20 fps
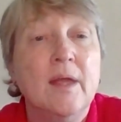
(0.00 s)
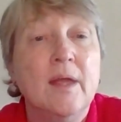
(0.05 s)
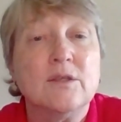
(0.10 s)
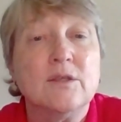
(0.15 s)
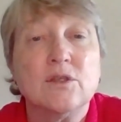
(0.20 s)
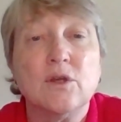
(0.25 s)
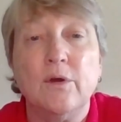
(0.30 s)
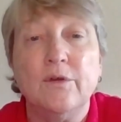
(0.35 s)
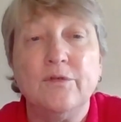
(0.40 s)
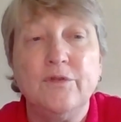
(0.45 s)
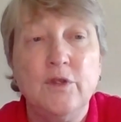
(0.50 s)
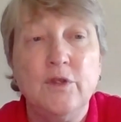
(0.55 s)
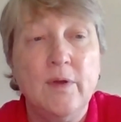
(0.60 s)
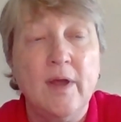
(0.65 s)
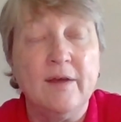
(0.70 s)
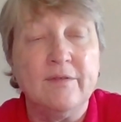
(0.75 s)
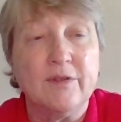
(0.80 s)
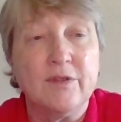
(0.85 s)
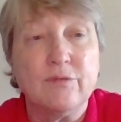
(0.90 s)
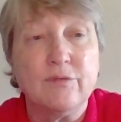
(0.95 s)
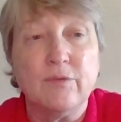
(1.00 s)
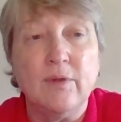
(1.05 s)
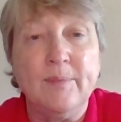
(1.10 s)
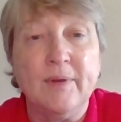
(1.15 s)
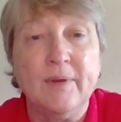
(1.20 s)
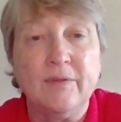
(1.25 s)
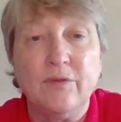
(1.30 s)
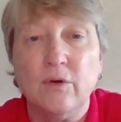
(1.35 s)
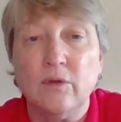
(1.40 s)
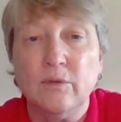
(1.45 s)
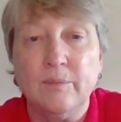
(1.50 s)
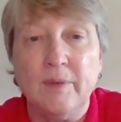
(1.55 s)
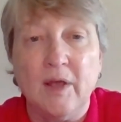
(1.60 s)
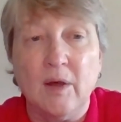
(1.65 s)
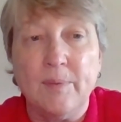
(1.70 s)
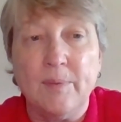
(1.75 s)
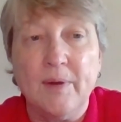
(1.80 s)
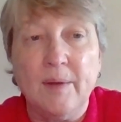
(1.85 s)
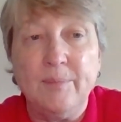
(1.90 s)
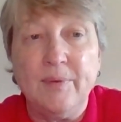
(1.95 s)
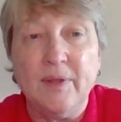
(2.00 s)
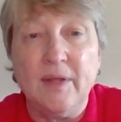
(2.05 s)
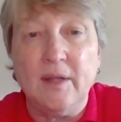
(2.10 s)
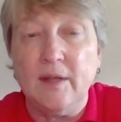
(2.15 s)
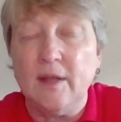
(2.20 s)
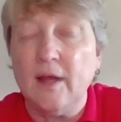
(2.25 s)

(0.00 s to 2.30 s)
So if you have a 3-month-old male puppy,